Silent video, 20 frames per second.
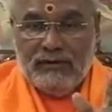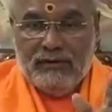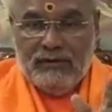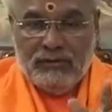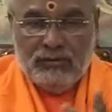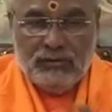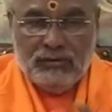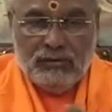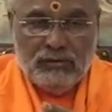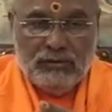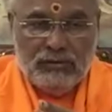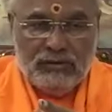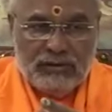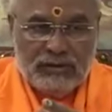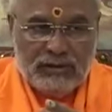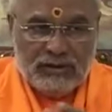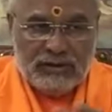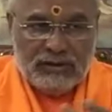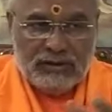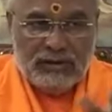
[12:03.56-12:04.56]
The whole
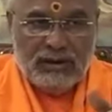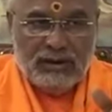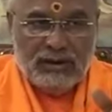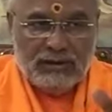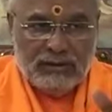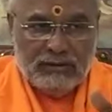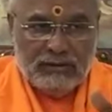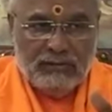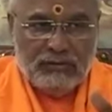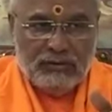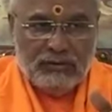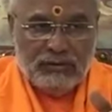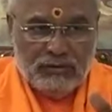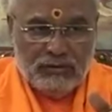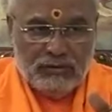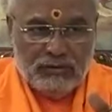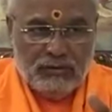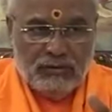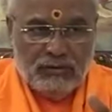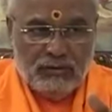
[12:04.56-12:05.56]
shiksha, our
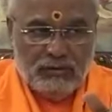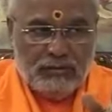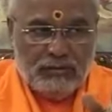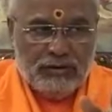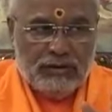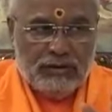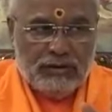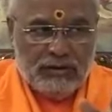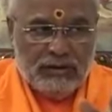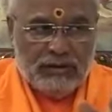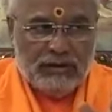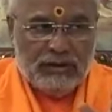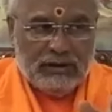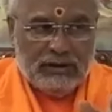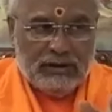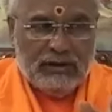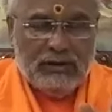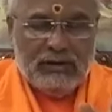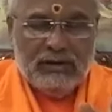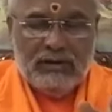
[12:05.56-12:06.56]
Gurukul
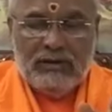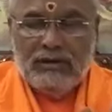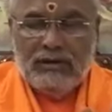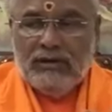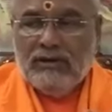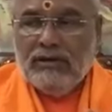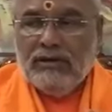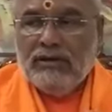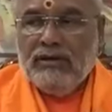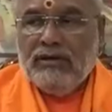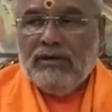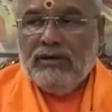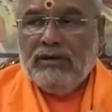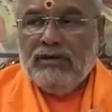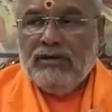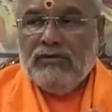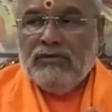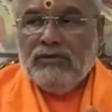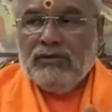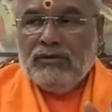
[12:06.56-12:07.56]
Paddhati,
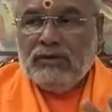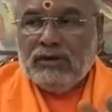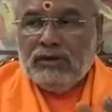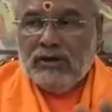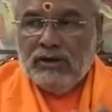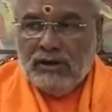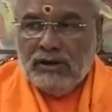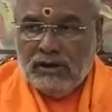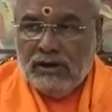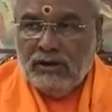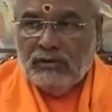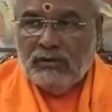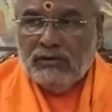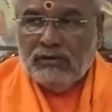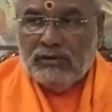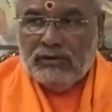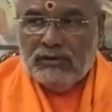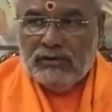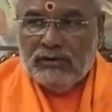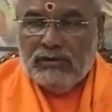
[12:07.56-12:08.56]
was cut
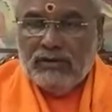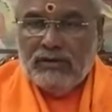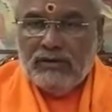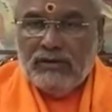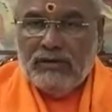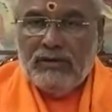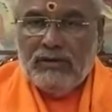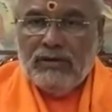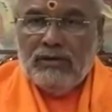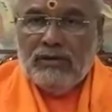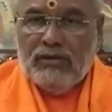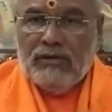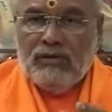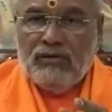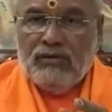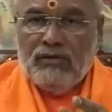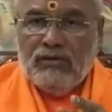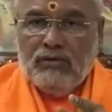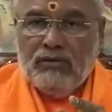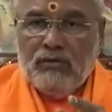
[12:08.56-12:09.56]
out
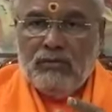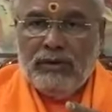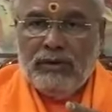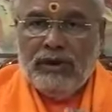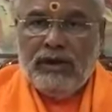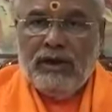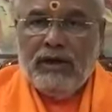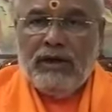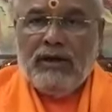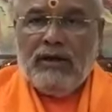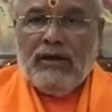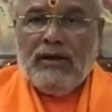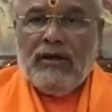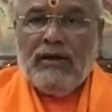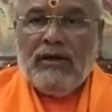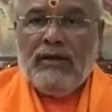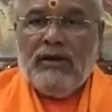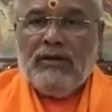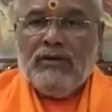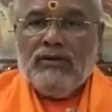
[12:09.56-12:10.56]
to make
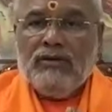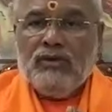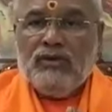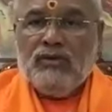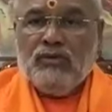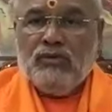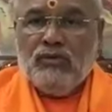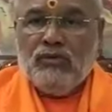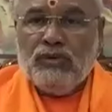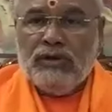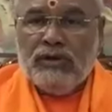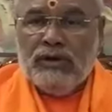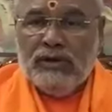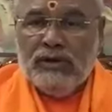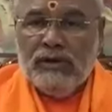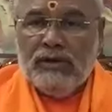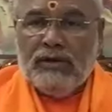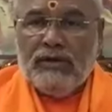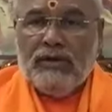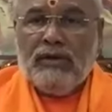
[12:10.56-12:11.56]
a
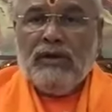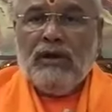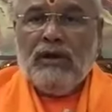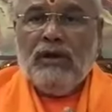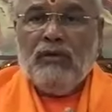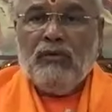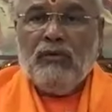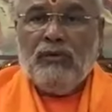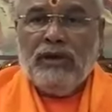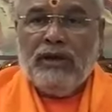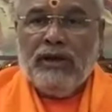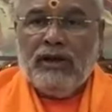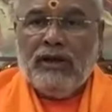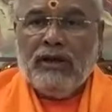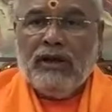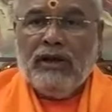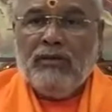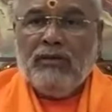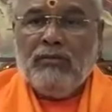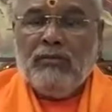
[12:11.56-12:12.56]
student
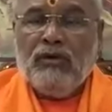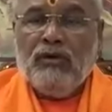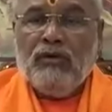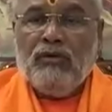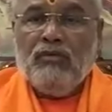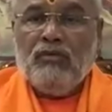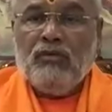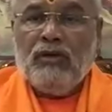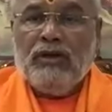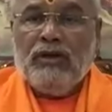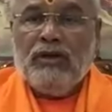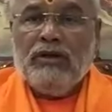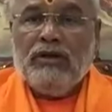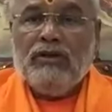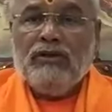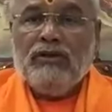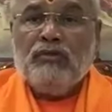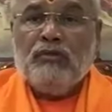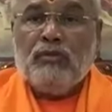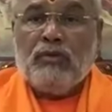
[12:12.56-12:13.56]
aware about what
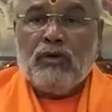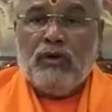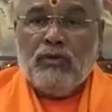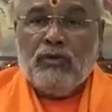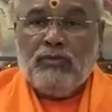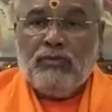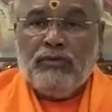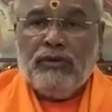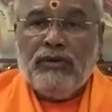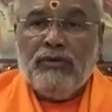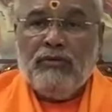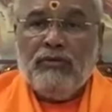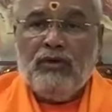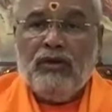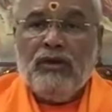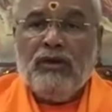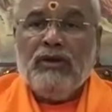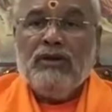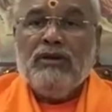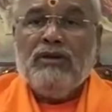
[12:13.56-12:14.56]
is proper,
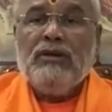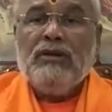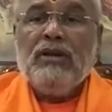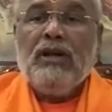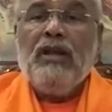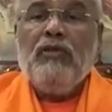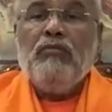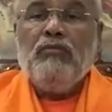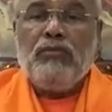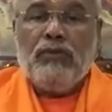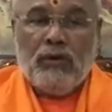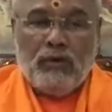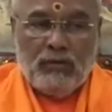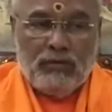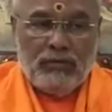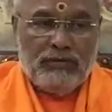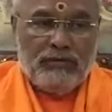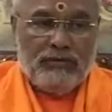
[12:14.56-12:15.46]
what is improper,